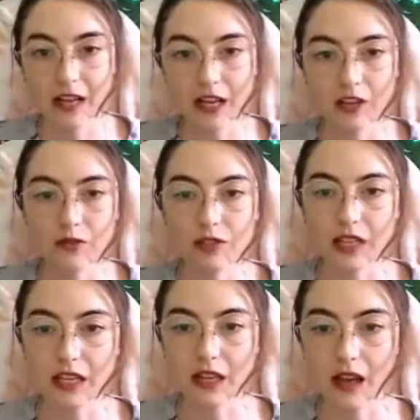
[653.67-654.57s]

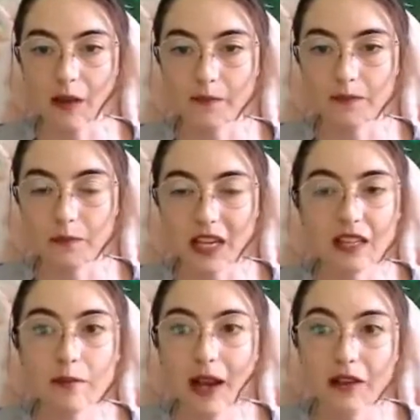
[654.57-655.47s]
using
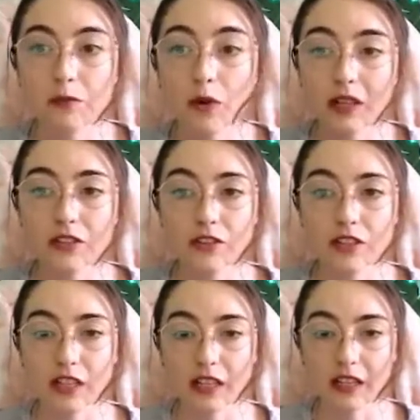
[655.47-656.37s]
making the path more
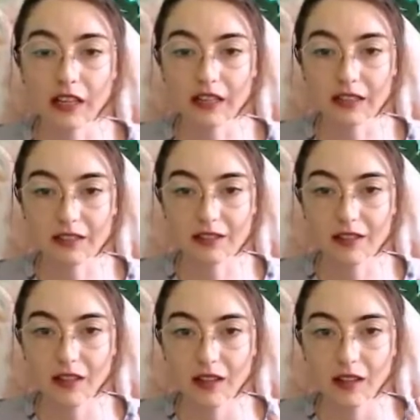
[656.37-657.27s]
interesting and
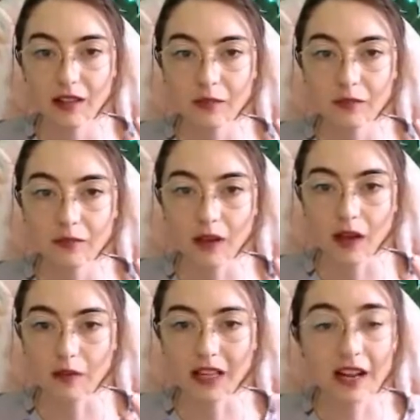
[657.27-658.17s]

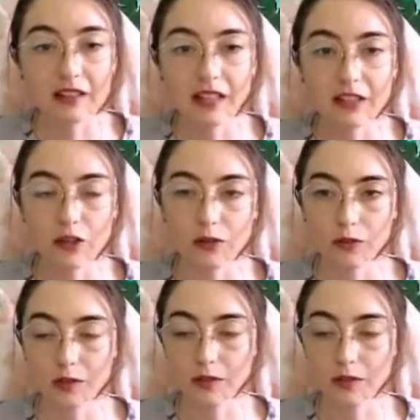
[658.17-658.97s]
connecting it to all sorts of